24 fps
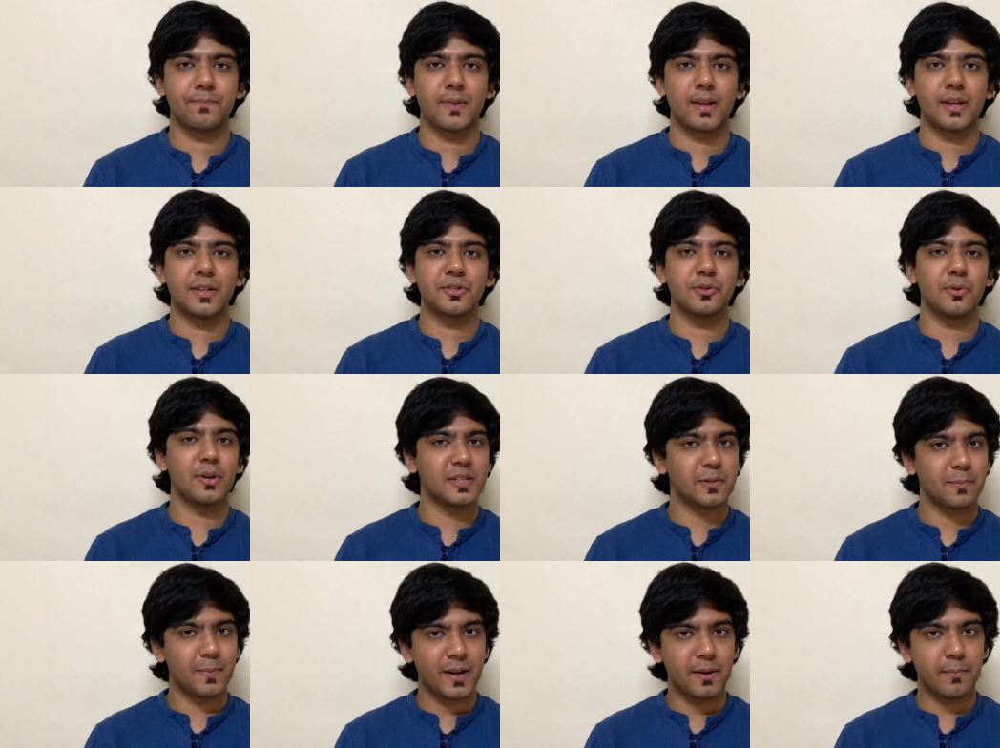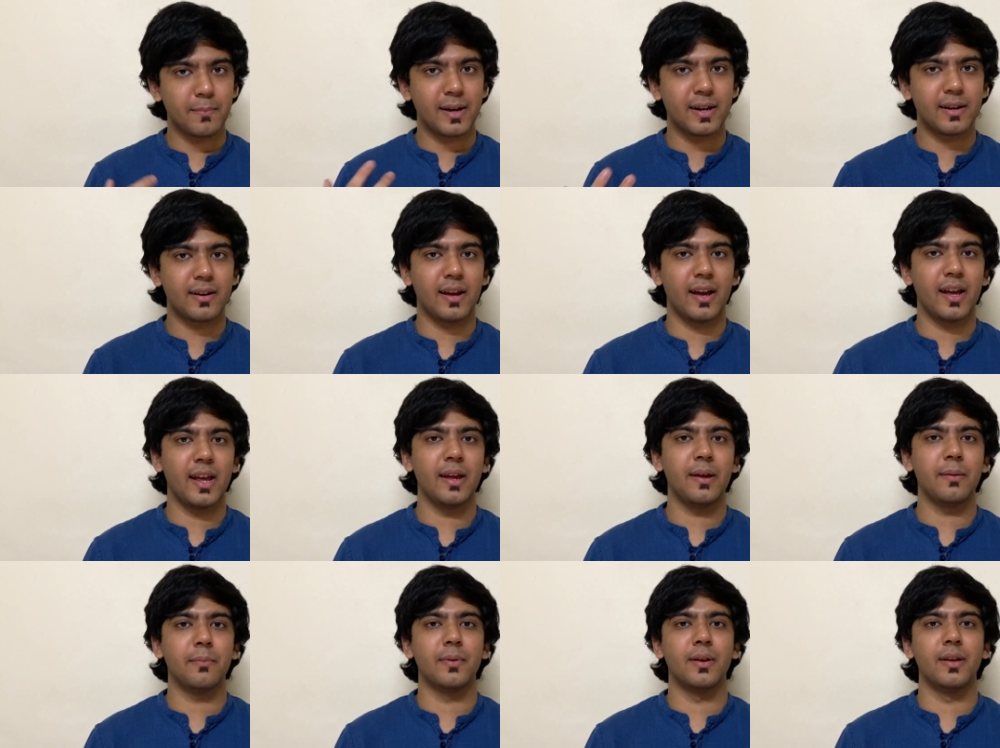so I spent my
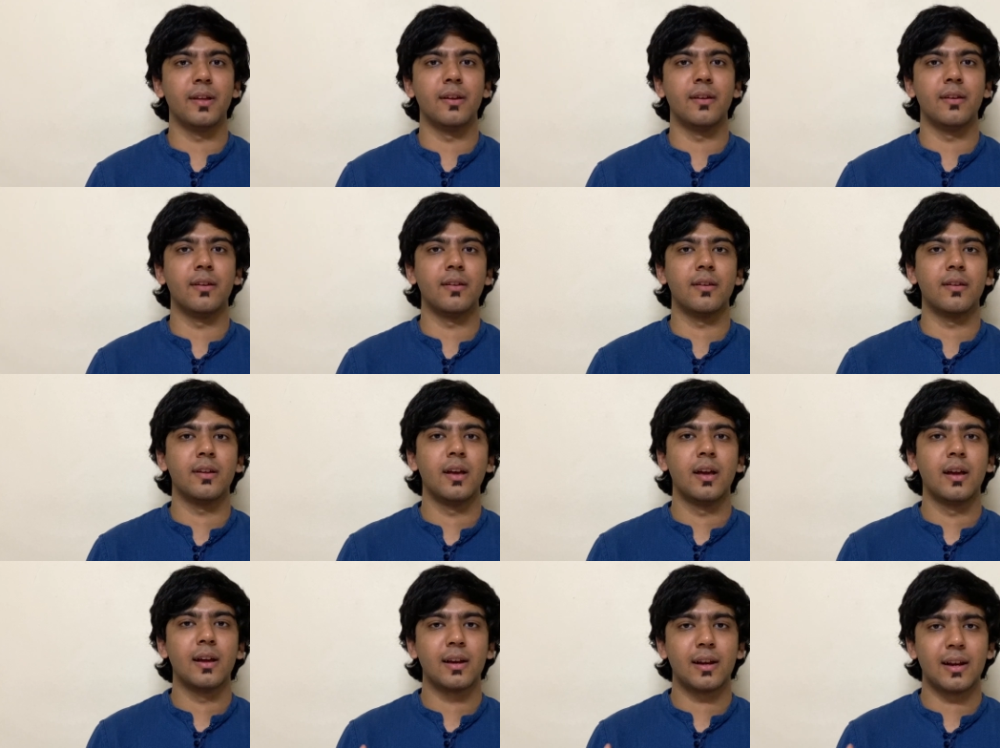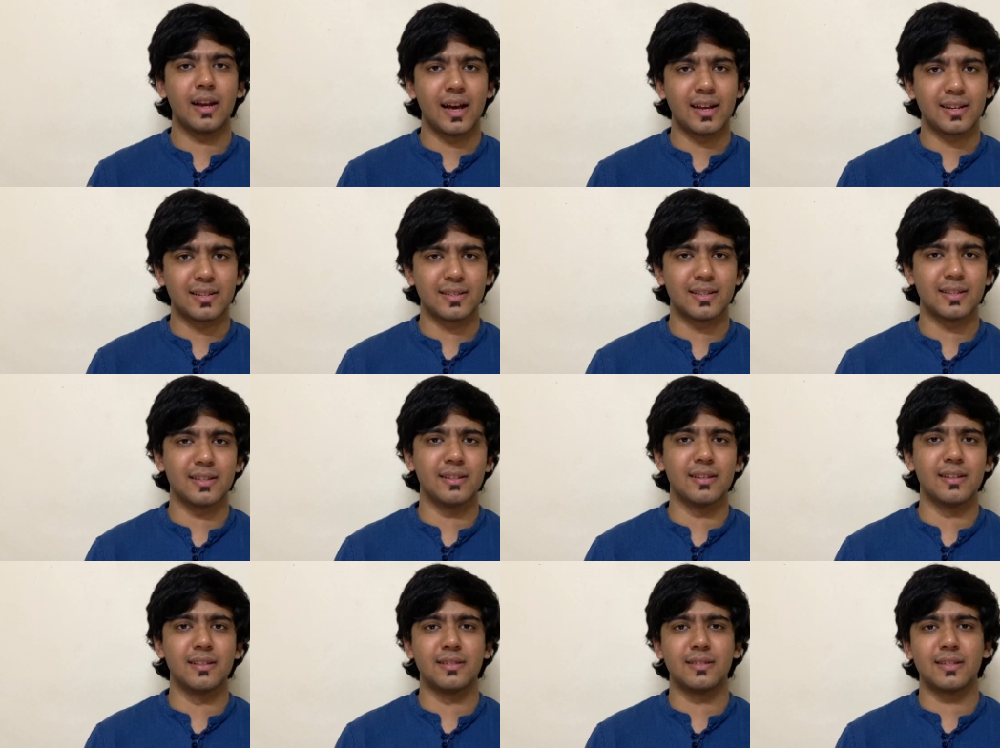time in
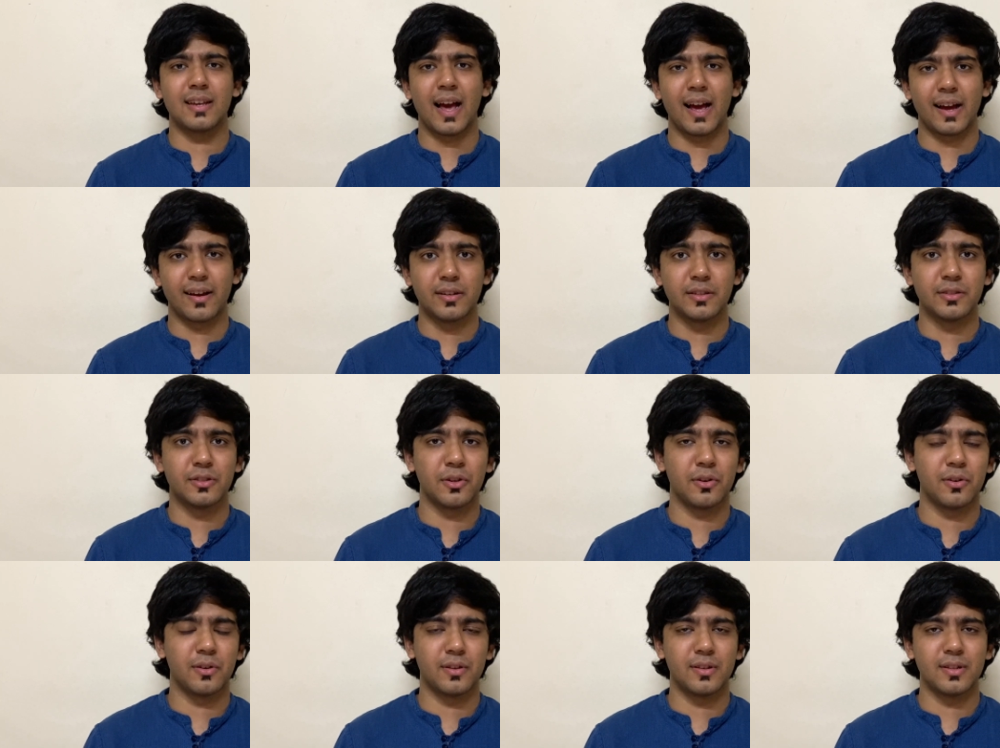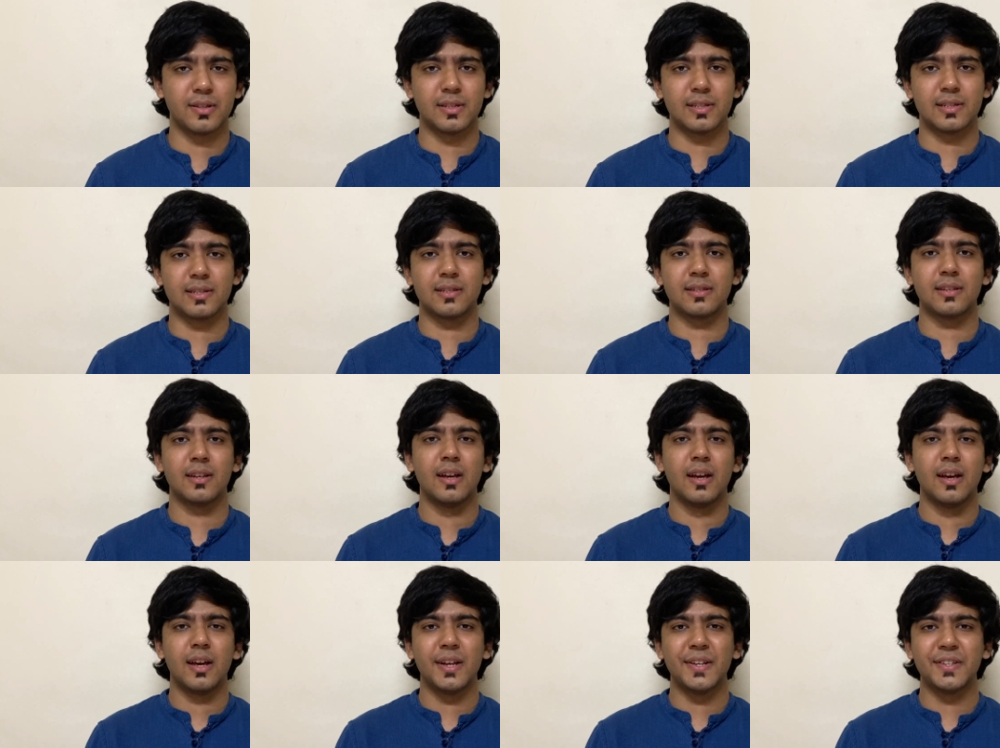classes, hackathons,
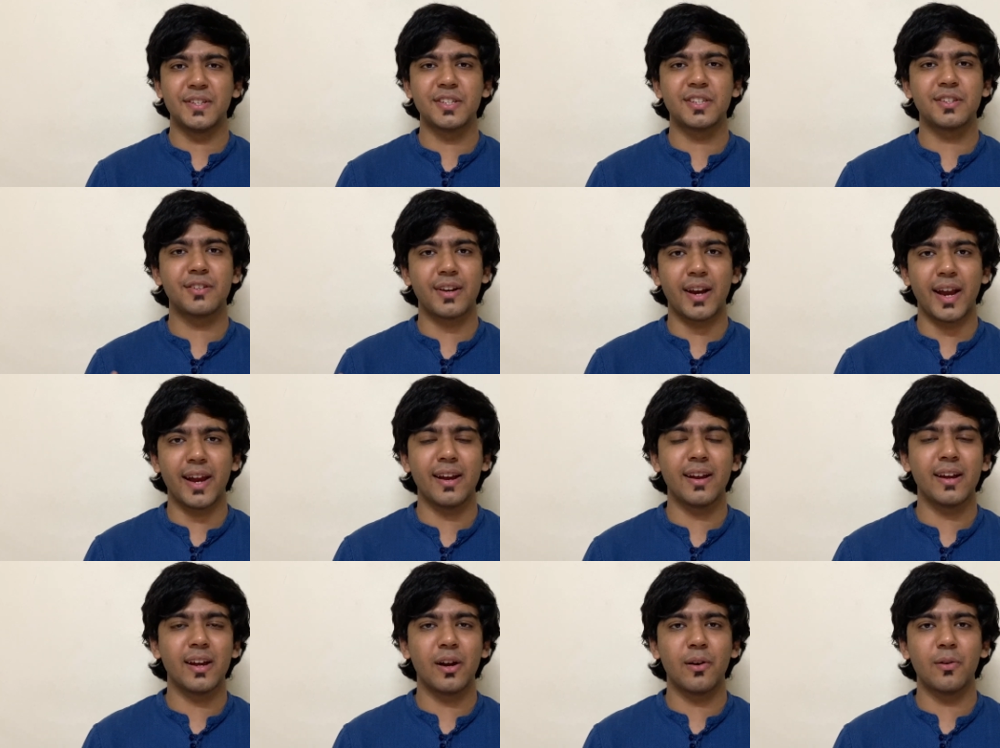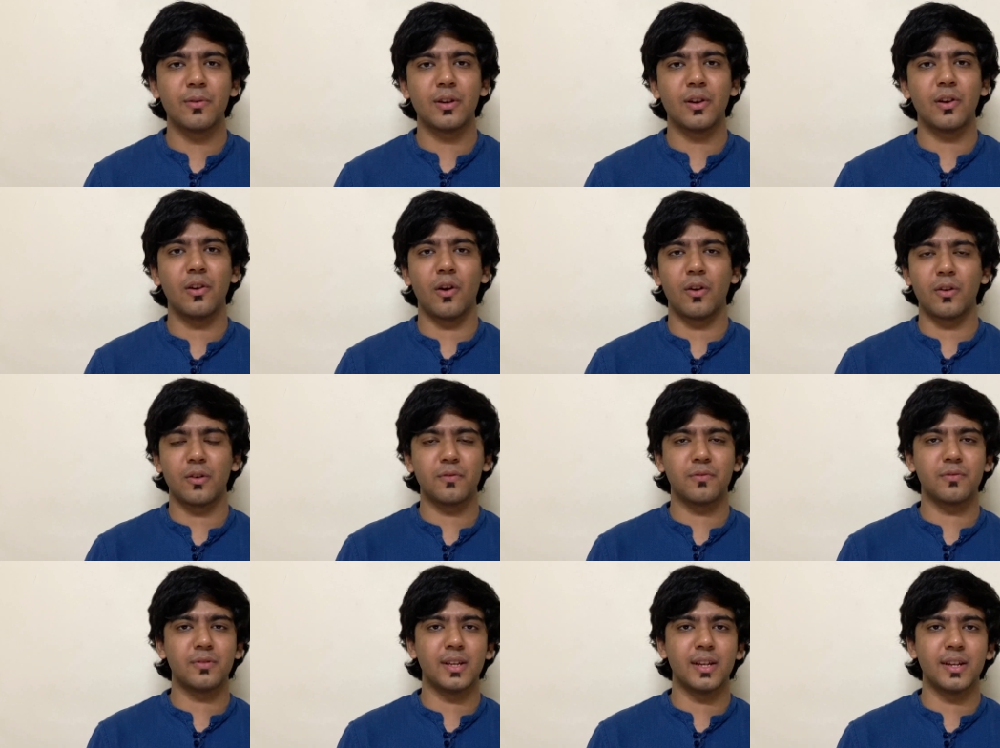just trying out a lot
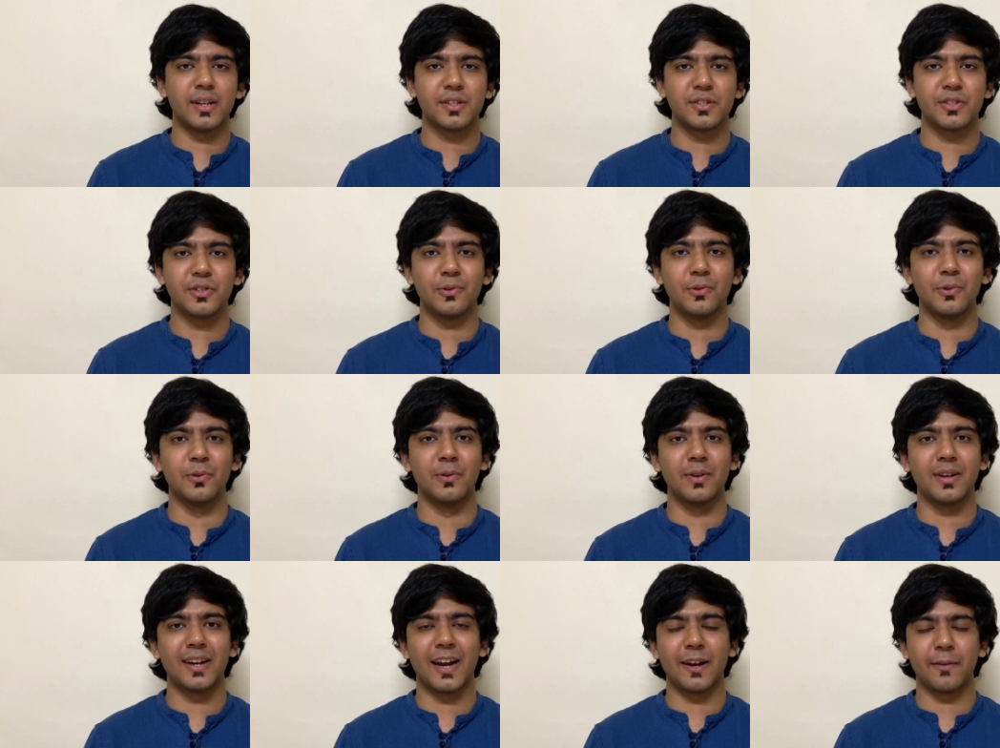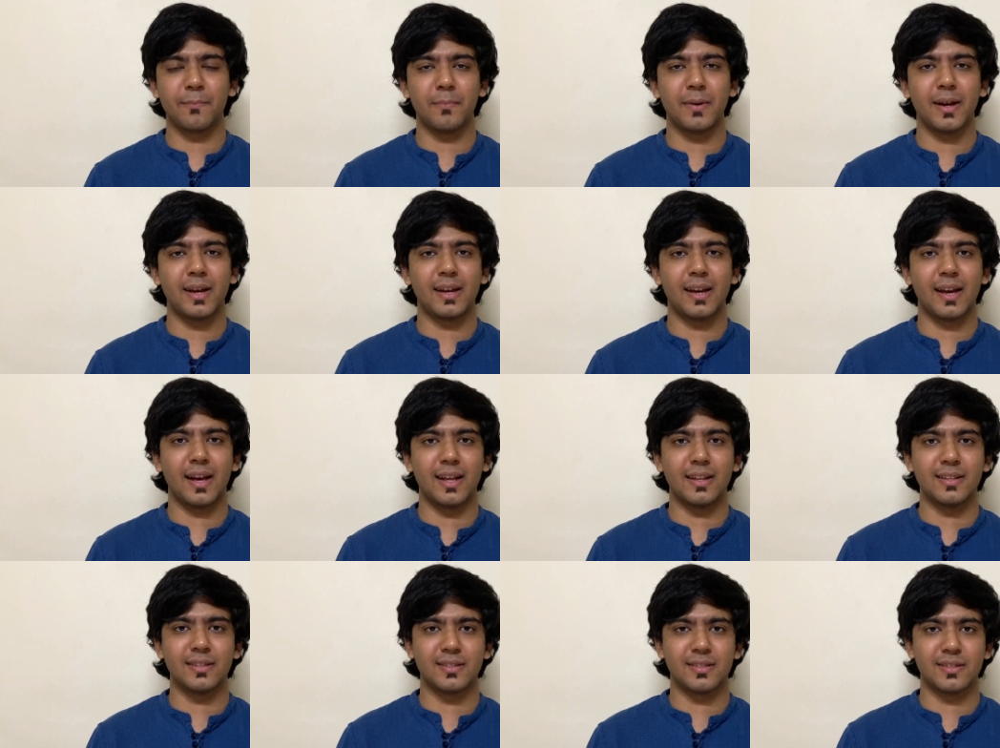of things to get my
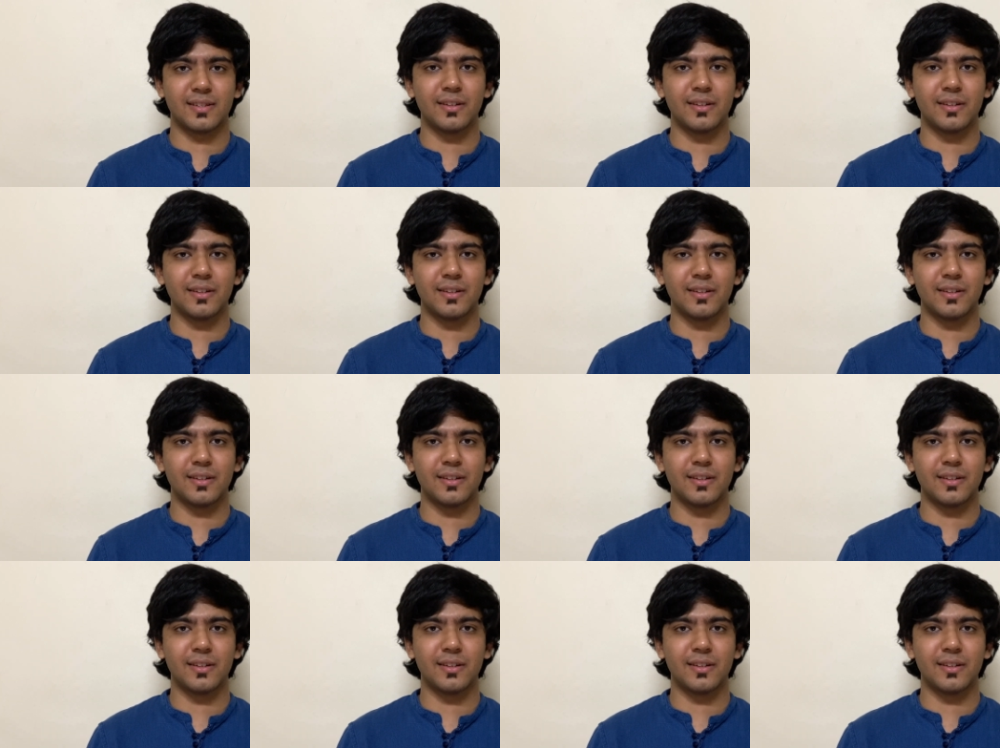hands